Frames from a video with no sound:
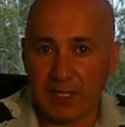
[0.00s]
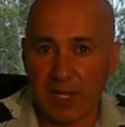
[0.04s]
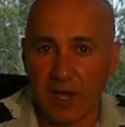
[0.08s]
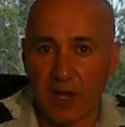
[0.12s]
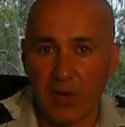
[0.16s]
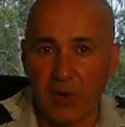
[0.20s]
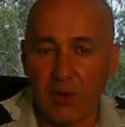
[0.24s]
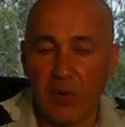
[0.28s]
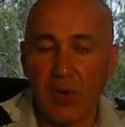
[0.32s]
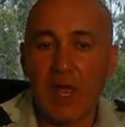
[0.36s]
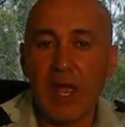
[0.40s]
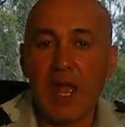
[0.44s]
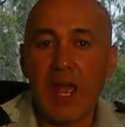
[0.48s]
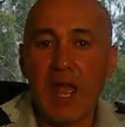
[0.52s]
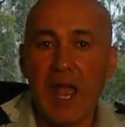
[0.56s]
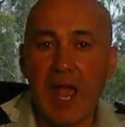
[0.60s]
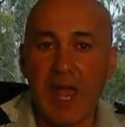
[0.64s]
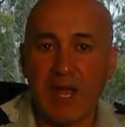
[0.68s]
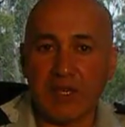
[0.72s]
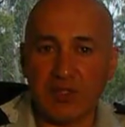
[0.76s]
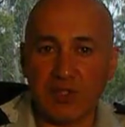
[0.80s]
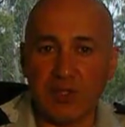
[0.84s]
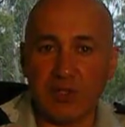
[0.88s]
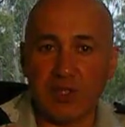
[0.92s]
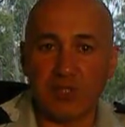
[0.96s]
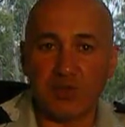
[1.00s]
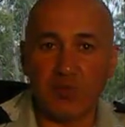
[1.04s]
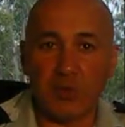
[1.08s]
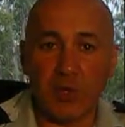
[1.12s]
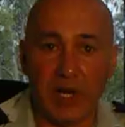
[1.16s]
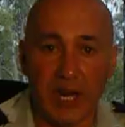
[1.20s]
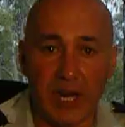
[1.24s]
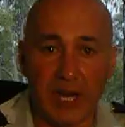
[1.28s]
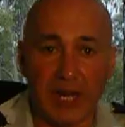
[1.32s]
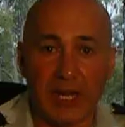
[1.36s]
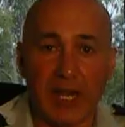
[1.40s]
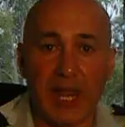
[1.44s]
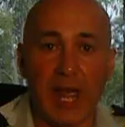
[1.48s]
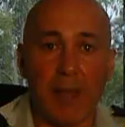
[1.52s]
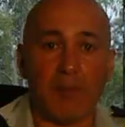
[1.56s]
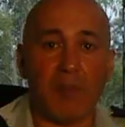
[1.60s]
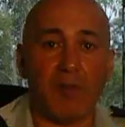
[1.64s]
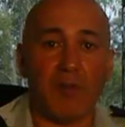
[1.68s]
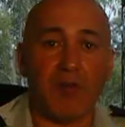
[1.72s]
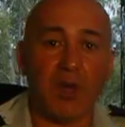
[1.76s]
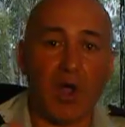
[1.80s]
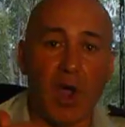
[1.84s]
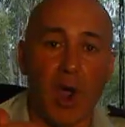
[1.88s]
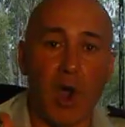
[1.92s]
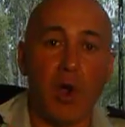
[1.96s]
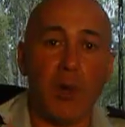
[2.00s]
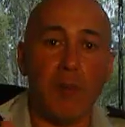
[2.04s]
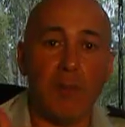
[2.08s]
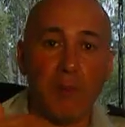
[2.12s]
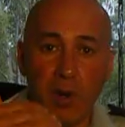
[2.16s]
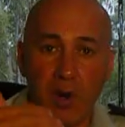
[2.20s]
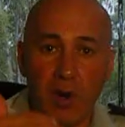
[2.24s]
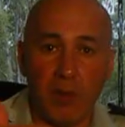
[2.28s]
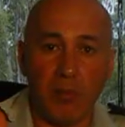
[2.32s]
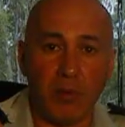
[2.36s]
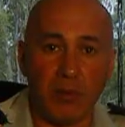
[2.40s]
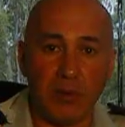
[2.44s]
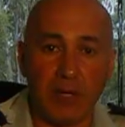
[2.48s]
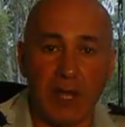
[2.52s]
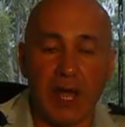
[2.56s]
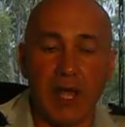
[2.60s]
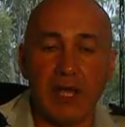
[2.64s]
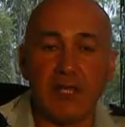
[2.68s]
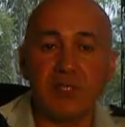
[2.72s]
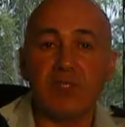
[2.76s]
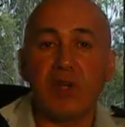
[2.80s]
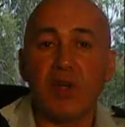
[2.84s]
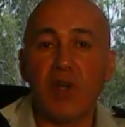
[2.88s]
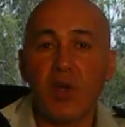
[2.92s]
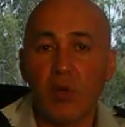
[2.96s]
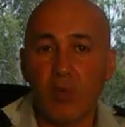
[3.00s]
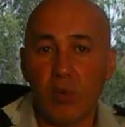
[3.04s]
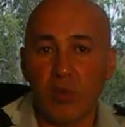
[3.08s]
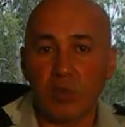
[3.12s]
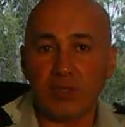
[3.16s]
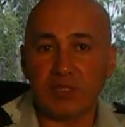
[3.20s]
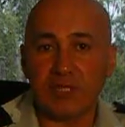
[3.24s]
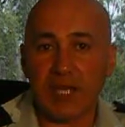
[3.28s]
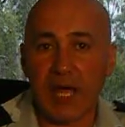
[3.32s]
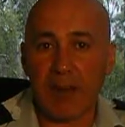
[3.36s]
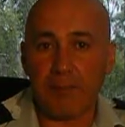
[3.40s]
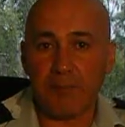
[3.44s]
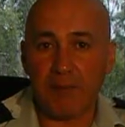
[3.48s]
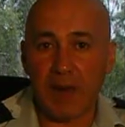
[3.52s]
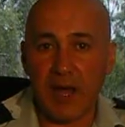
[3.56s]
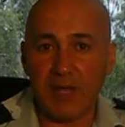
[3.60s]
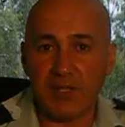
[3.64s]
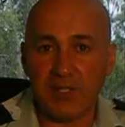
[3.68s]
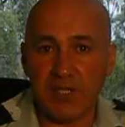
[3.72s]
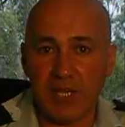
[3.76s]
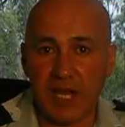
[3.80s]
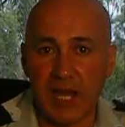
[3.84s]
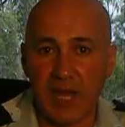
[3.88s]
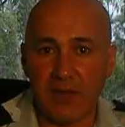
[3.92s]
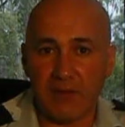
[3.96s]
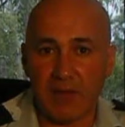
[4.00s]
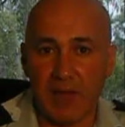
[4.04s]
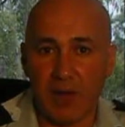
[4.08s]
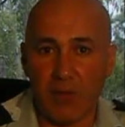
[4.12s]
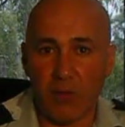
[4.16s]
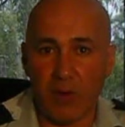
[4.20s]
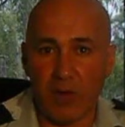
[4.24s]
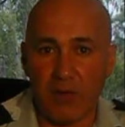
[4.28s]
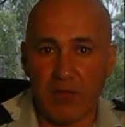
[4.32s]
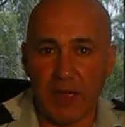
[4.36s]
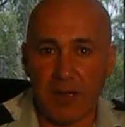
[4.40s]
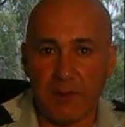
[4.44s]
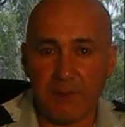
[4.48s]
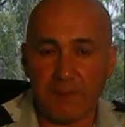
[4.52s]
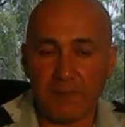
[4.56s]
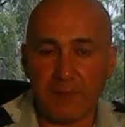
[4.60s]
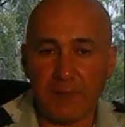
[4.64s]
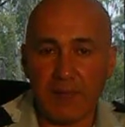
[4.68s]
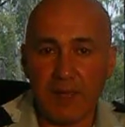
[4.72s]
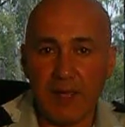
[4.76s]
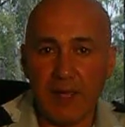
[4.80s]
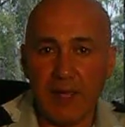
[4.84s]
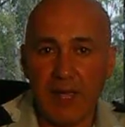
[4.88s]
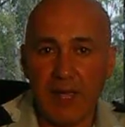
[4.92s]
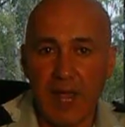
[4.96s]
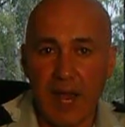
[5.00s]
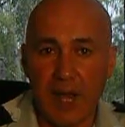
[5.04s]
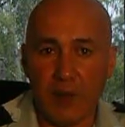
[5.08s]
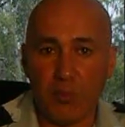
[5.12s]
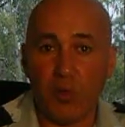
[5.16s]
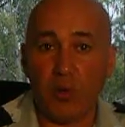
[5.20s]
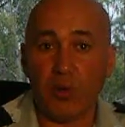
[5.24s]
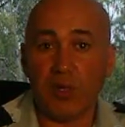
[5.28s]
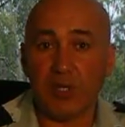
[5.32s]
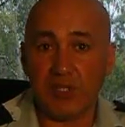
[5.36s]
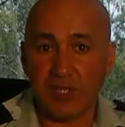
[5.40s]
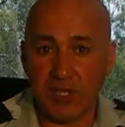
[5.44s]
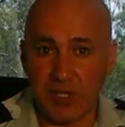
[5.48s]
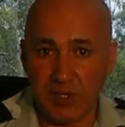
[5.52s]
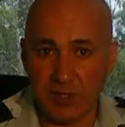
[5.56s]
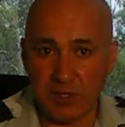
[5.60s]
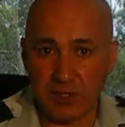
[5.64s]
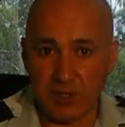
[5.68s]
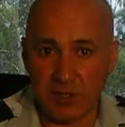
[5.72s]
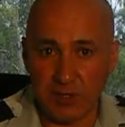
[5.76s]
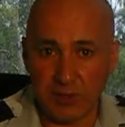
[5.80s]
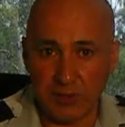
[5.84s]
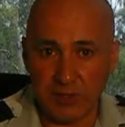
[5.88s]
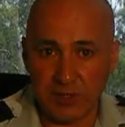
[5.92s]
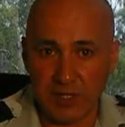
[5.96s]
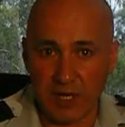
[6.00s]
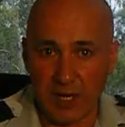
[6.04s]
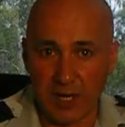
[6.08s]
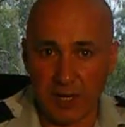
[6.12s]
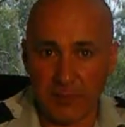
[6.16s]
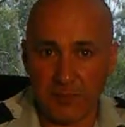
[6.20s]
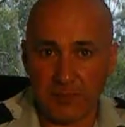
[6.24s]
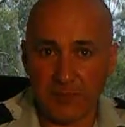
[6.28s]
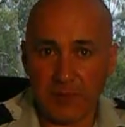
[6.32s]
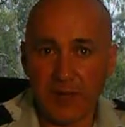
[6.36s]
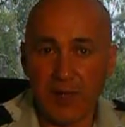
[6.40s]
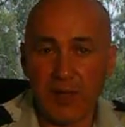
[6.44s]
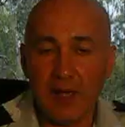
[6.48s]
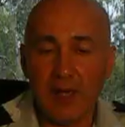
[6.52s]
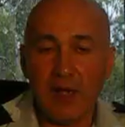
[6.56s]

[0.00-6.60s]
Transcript: So as soon as we get a couple of code purple days, we'll start paging out that weather, and we'll continue to do so.